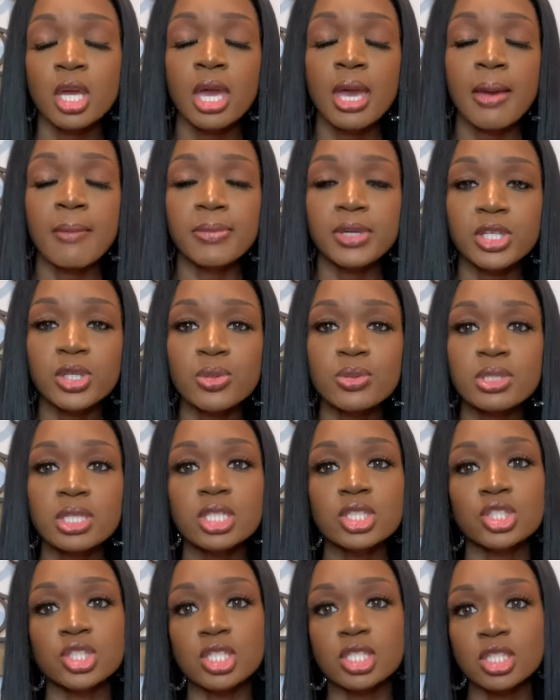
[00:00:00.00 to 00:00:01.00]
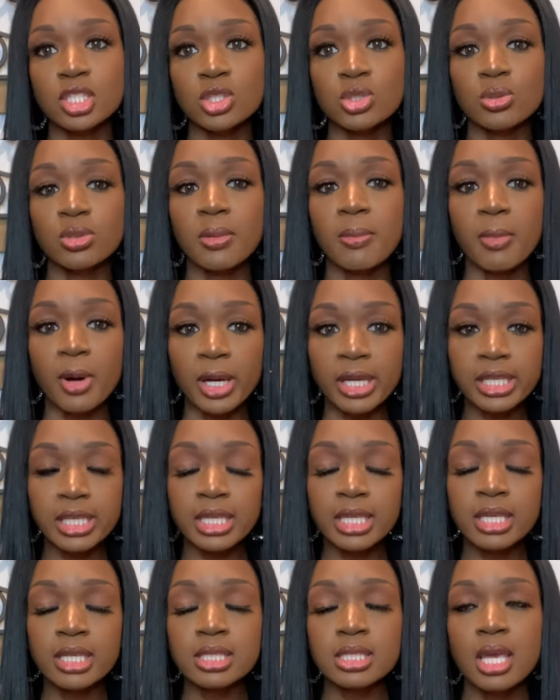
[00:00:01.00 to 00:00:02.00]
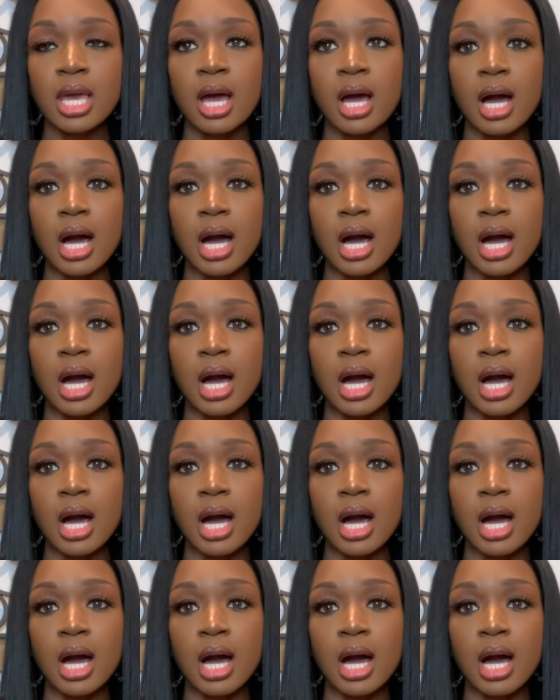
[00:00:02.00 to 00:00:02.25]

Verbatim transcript: be using just to do the markings.